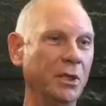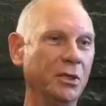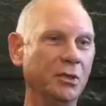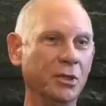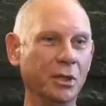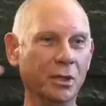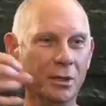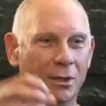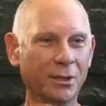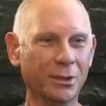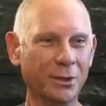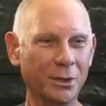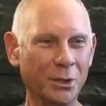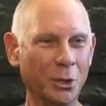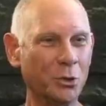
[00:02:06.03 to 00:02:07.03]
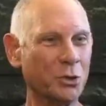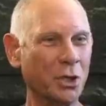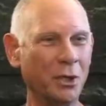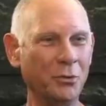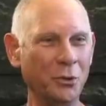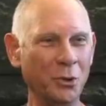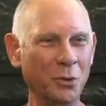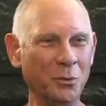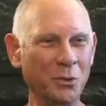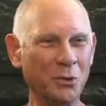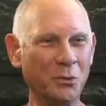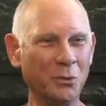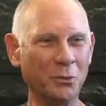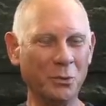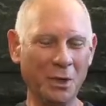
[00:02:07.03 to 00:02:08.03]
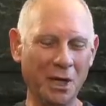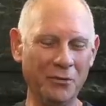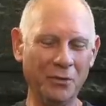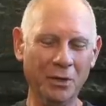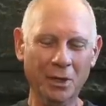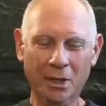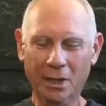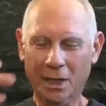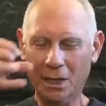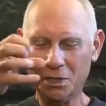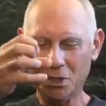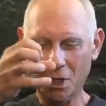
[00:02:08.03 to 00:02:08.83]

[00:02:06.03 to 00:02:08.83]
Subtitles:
into the Doksan room or whatever, and